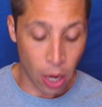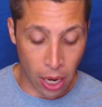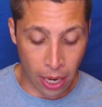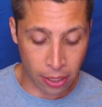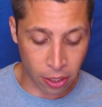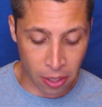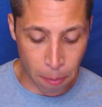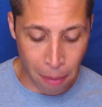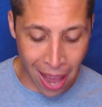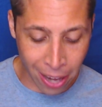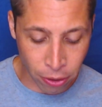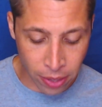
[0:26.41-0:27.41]
Does it
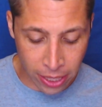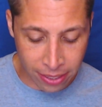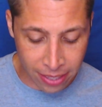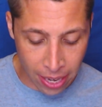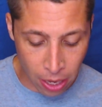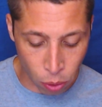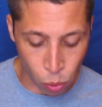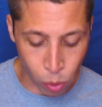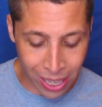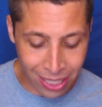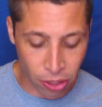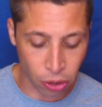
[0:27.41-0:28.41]
matter that it's a
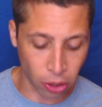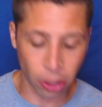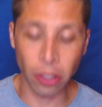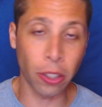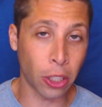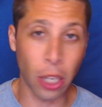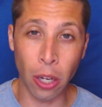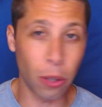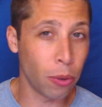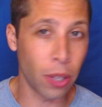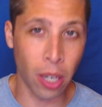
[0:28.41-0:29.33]
right circular cone?